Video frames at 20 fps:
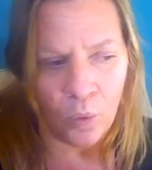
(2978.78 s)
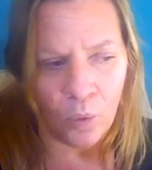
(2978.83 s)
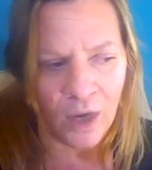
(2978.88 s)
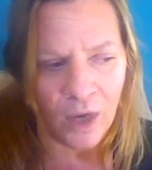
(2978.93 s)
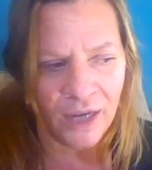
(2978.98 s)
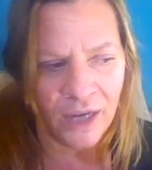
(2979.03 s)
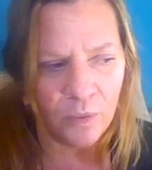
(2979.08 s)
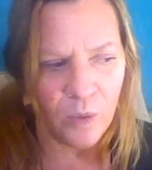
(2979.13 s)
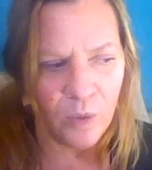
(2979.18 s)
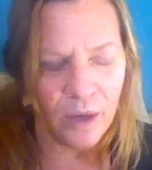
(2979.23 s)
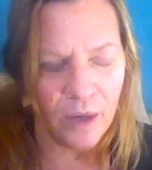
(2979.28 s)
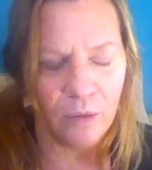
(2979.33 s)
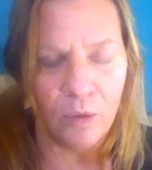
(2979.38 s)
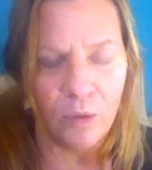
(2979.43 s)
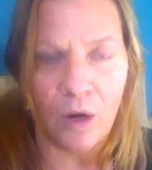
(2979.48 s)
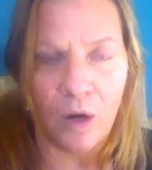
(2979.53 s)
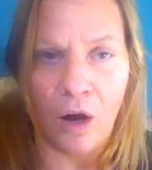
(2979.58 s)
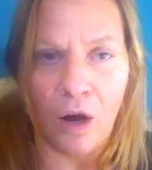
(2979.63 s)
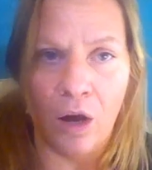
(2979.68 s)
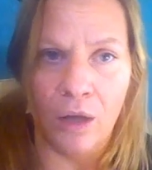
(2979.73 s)
one where
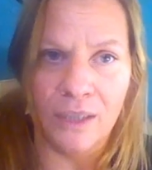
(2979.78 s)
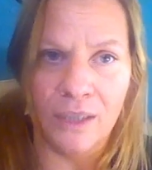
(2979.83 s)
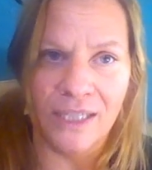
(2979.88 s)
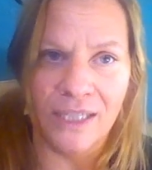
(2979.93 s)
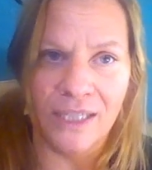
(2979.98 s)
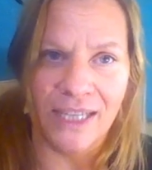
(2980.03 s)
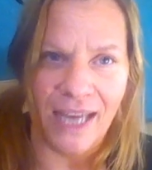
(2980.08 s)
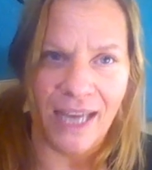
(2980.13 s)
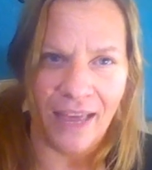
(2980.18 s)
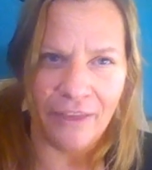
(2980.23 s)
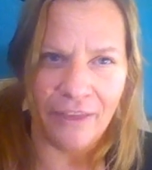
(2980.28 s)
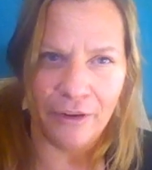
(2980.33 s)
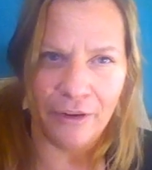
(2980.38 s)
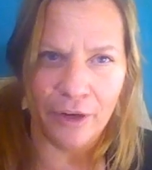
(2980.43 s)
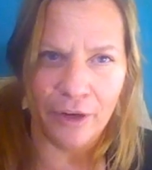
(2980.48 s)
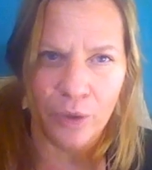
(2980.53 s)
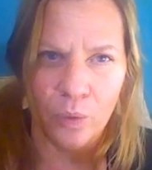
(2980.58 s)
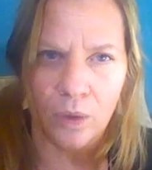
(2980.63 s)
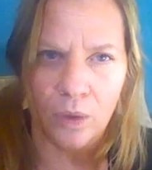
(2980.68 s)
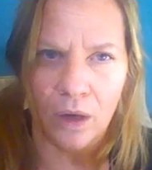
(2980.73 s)
we're all
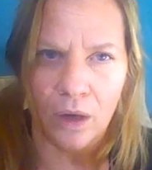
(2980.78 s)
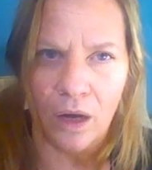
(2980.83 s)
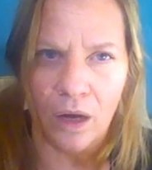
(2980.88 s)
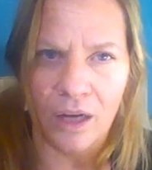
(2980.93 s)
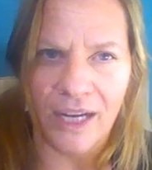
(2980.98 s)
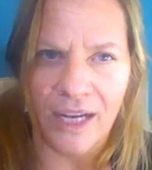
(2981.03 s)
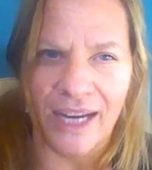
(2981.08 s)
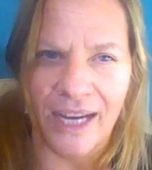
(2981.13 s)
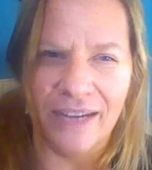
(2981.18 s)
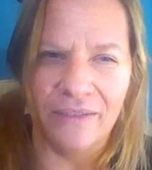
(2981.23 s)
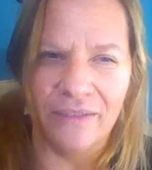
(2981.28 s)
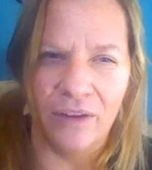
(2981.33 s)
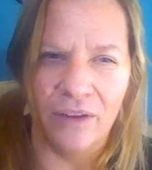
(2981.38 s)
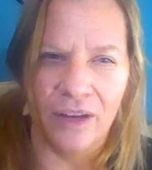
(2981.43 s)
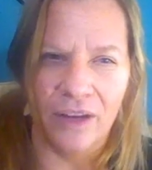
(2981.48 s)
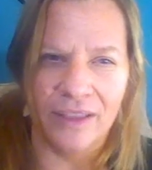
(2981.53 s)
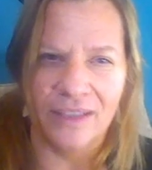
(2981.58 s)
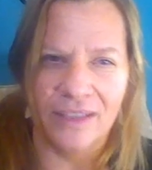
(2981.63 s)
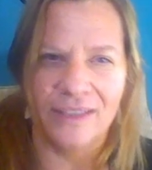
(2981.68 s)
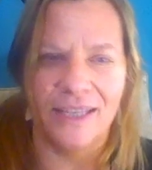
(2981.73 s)
together and we're all kind of
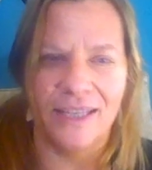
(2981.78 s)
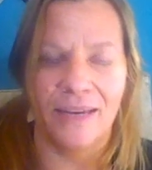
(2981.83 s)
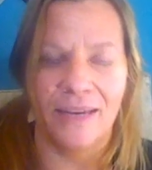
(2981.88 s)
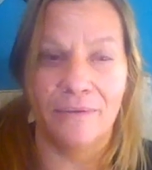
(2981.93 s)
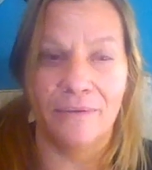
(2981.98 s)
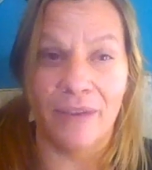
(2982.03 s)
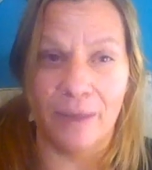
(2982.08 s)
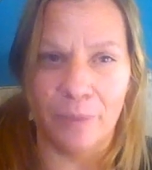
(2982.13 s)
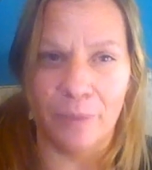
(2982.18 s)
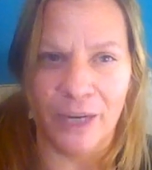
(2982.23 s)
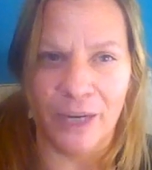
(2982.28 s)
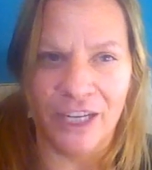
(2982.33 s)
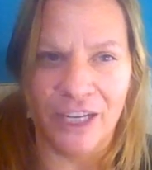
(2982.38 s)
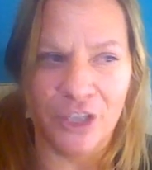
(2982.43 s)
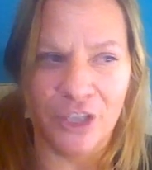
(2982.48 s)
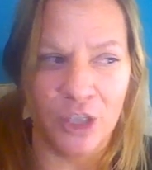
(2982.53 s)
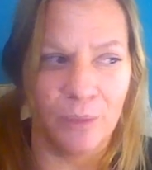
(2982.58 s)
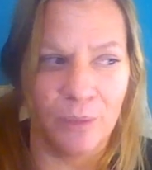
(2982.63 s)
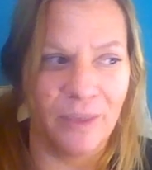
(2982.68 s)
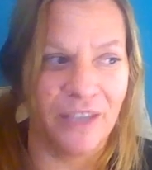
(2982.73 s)
on the same
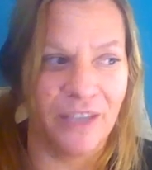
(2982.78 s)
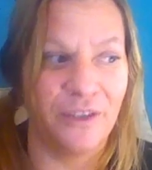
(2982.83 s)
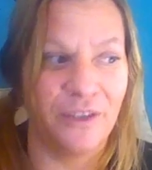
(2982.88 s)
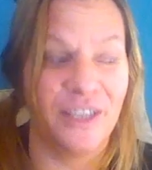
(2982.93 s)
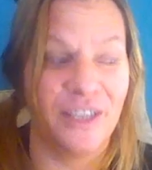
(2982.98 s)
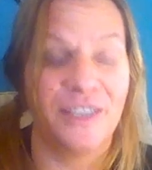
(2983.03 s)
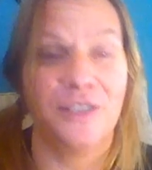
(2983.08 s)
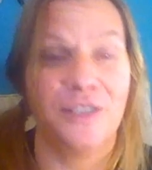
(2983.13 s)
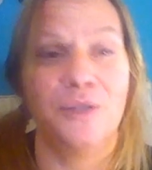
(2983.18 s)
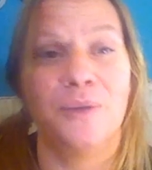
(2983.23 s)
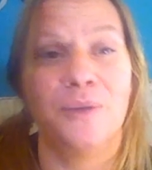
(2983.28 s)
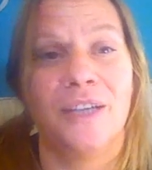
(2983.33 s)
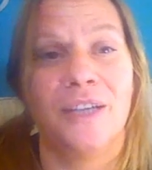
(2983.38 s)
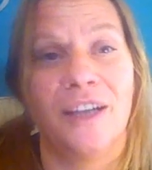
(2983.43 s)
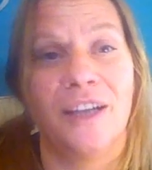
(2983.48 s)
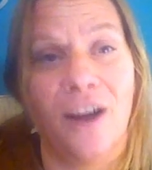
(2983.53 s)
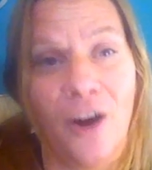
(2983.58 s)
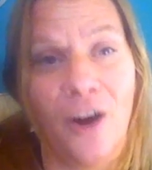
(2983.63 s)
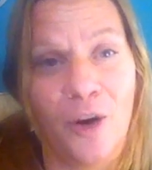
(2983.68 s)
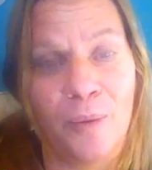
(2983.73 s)
vibration, but you get to do it
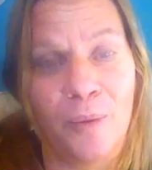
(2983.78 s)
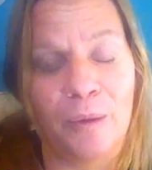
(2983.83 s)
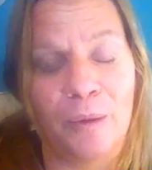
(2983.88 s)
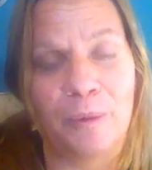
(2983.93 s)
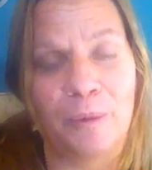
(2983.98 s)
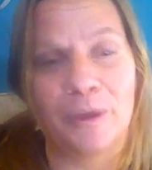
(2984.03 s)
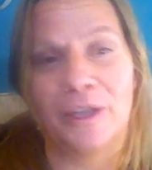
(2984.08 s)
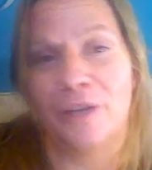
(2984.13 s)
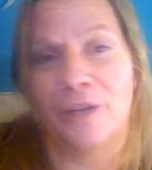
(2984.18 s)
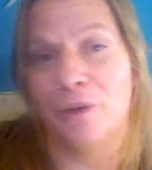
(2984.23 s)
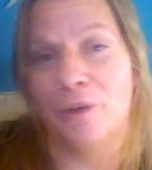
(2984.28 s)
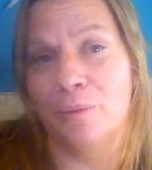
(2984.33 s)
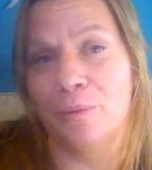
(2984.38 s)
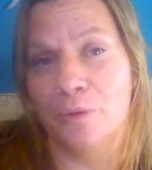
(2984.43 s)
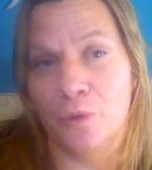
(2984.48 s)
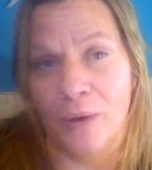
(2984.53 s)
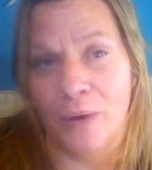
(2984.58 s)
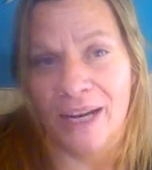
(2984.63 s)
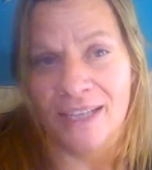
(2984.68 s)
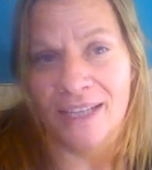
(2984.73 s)
at home. And we're going to do them
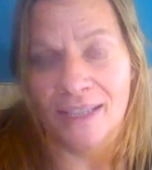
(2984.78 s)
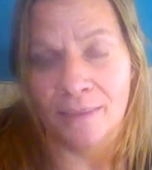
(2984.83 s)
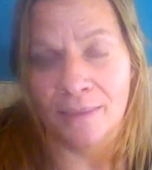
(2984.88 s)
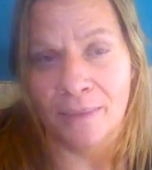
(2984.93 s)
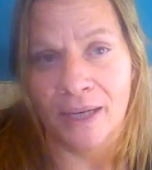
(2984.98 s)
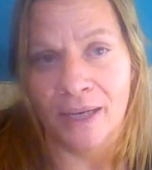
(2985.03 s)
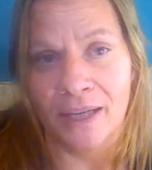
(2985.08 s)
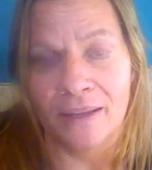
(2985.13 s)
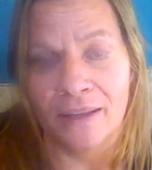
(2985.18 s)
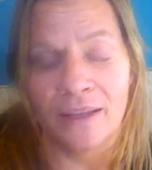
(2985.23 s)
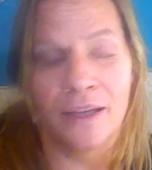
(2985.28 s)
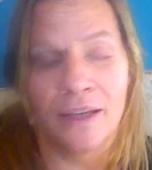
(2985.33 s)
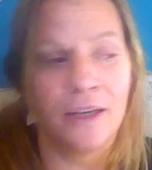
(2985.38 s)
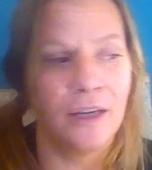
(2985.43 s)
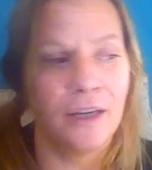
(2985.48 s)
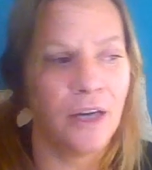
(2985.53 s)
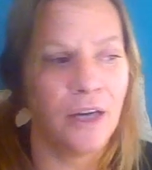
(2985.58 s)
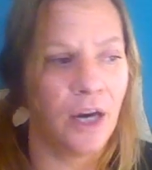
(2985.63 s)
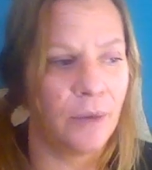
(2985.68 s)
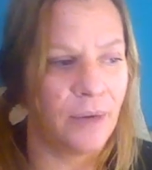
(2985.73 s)
twice a month
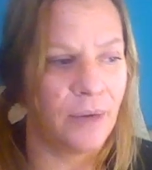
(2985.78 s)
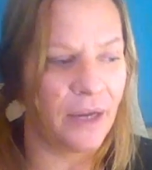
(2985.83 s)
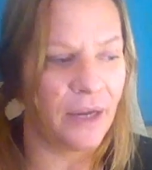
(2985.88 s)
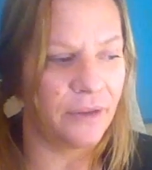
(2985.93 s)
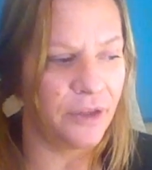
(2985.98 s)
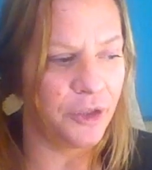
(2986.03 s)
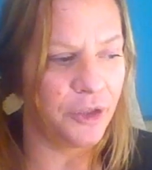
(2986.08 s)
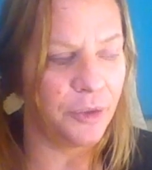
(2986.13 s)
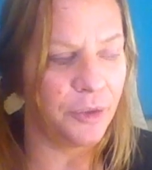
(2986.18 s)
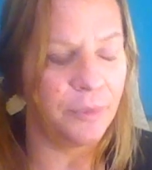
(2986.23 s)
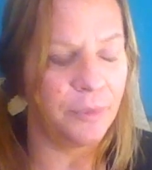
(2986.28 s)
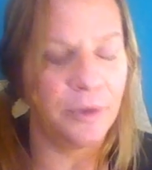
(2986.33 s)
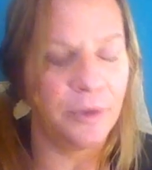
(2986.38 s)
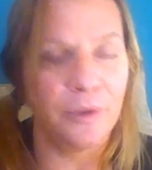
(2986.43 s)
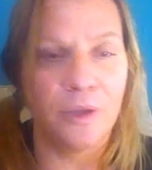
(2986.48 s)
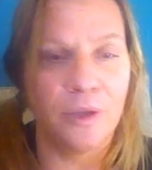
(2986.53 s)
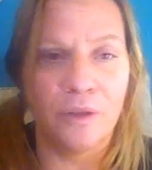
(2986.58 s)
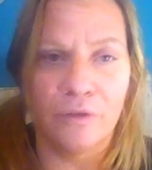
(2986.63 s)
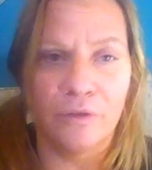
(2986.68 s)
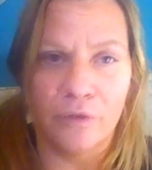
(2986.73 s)
around the new
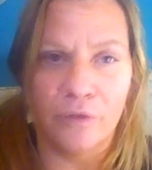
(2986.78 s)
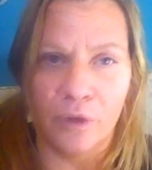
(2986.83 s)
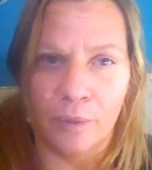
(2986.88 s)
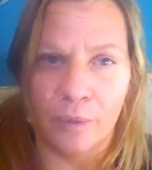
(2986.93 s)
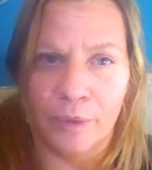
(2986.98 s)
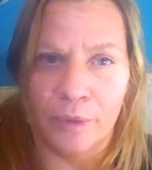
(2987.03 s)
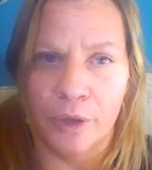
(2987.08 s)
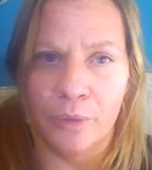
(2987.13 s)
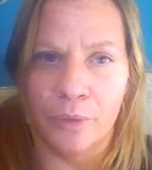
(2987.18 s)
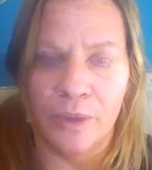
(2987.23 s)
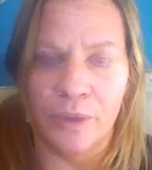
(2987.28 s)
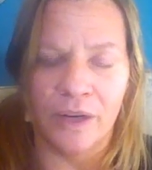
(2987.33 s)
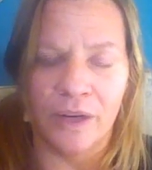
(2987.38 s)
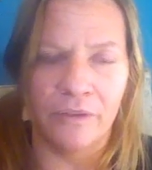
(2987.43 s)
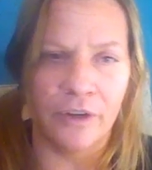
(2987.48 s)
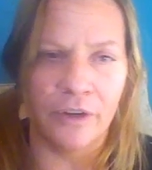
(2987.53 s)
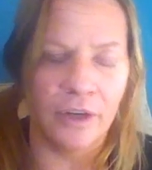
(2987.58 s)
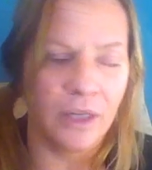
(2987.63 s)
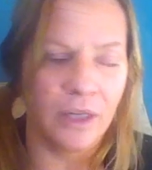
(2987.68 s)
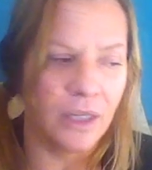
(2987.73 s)
moon and the full moon,
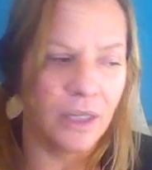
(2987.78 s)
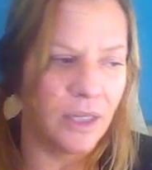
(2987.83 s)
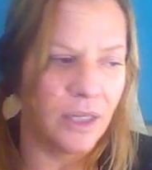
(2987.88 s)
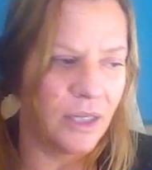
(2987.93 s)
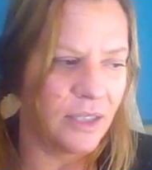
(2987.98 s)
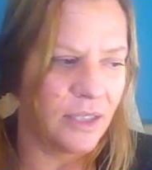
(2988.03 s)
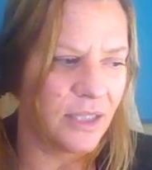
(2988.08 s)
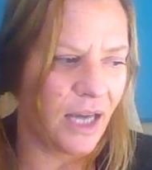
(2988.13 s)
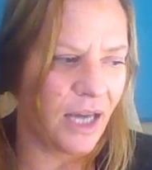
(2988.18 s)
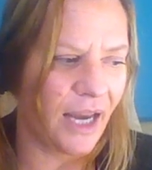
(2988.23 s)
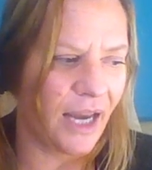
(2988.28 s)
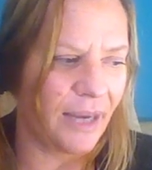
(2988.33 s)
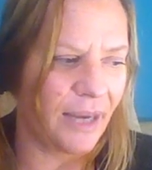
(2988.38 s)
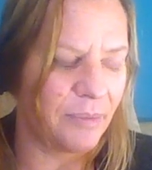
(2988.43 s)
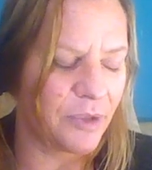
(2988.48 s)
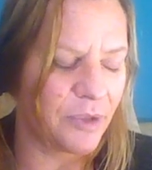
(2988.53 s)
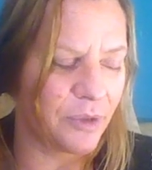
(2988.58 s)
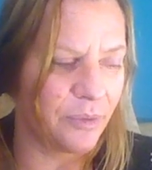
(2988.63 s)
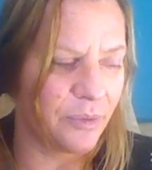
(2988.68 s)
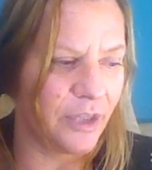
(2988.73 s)
whenever
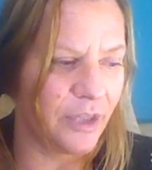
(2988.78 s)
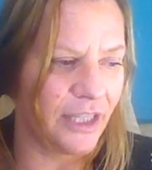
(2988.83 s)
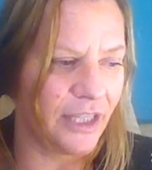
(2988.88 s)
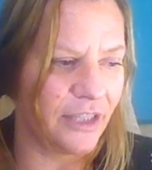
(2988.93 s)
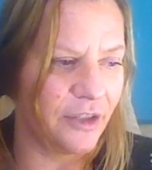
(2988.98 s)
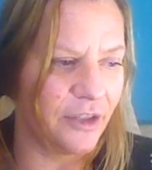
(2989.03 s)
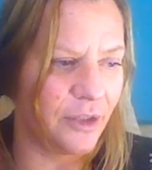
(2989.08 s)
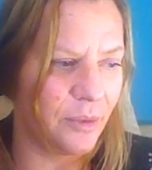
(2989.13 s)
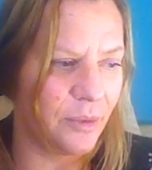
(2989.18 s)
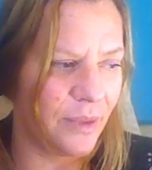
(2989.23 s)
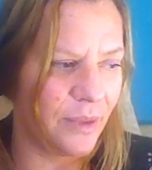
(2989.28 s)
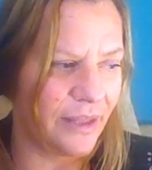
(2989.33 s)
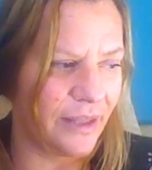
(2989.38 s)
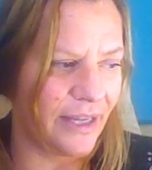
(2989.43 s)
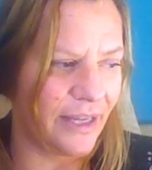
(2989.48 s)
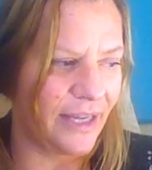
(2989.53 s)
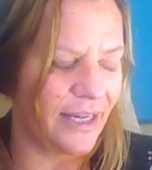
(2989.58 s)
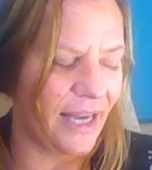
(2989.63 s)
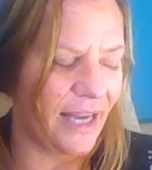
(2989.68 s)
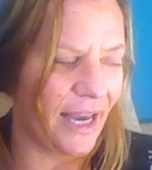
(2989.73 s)
times are really good
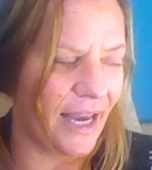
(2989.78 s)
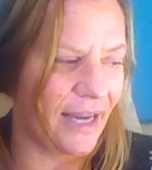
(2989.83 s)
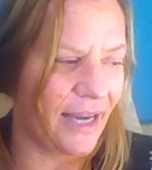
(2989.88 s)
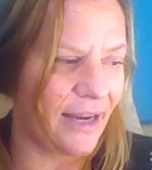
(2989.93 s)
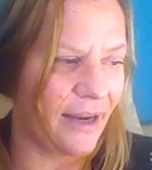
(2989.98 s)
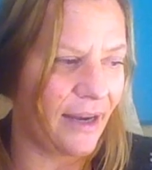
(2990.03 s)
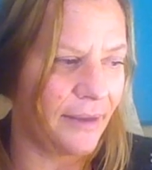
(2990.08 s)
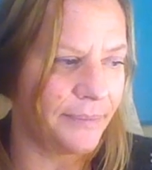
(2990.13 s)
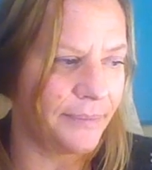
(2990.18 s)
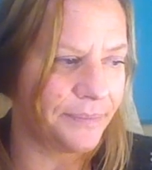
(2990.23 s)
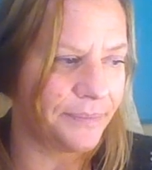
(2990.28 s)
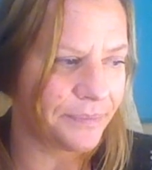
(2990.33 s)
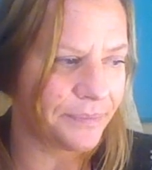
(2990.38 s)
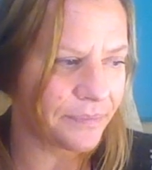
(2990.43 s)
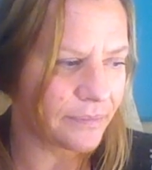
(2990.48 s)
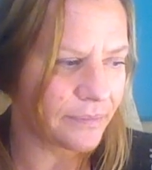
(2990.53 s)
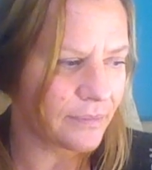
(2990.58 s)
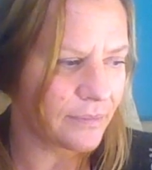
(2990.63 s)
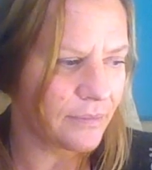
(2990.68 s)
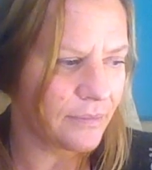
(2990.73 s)
with it. And um,